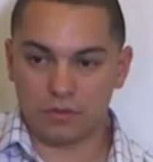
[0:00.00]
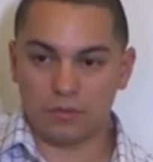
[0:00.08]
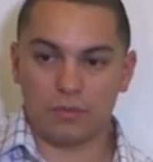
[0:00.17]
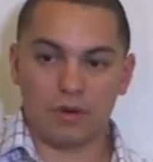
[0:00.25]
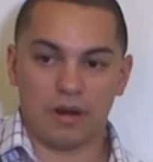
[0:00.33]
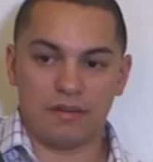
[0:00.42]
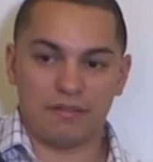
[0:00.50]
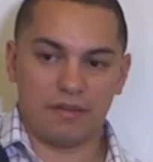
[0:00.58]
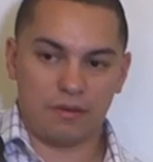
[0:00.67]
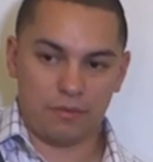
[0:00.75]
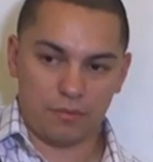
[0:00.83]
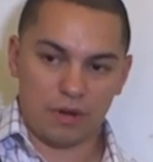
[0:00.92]
where I
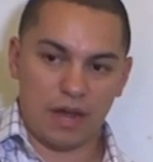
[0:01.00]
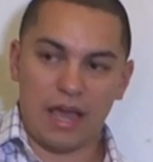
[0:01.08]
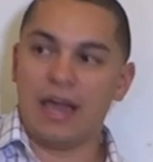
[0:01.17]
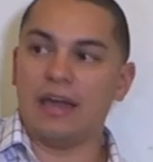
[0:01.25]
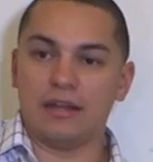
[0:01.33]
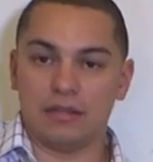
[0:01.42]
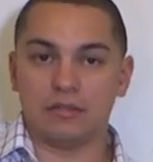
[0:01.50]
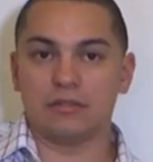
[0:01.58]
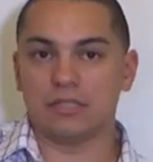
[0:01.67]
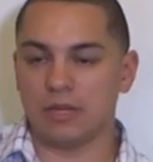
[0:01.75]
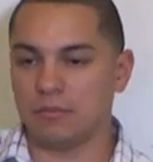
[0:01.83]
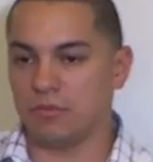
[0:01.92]
where I had it
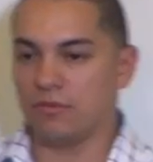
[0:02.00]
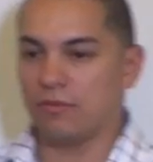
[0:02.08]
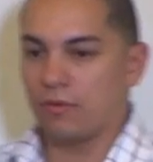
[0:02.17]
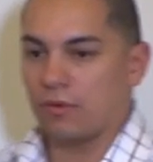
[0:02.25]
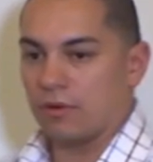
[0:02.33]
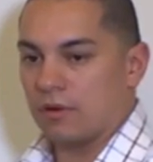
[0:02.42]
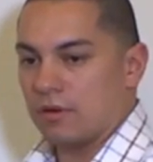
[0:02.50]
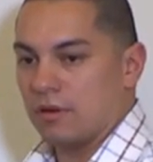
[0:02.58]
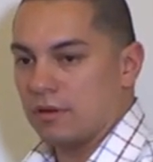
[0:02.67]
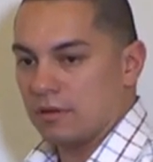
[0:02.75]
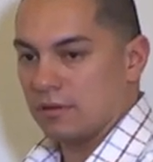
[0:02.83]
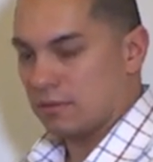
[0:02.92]
set before,
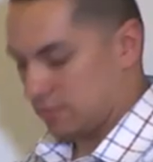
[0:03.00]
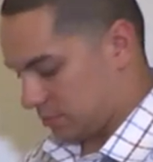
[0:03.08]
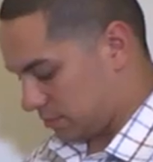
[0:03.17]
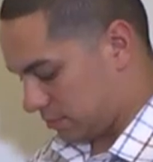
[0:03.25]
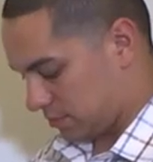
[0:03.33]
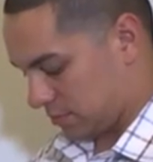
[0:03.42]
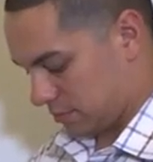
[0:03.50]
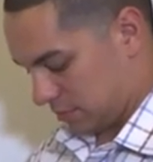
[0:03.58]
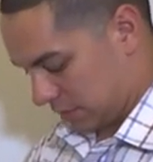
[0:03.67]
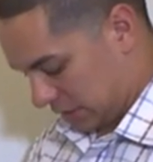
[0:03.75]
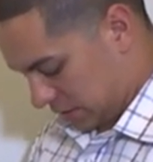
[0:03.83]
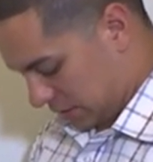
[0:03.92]

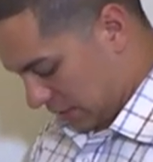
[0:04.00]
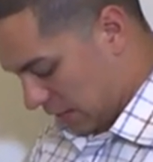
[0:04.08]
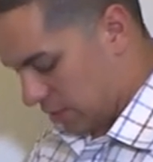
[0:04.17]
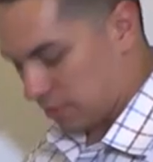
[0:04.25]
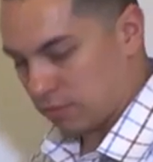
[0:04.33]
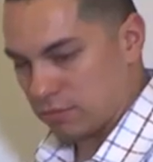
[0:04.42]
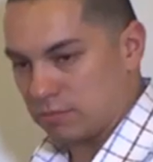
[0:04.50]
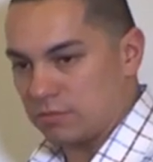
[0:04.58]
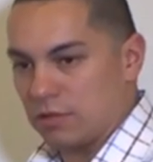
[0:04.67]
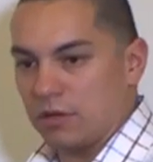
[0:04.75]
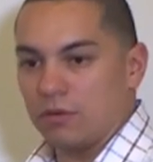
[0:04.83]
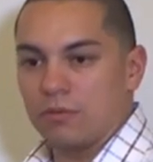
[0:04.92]
it's now,
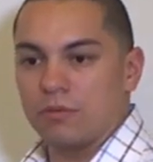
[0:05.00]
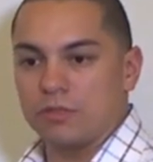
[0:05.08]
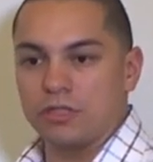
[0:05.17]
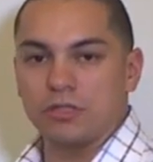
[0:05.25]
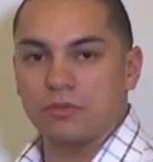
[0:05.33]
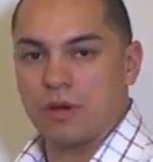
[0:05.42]
you know, just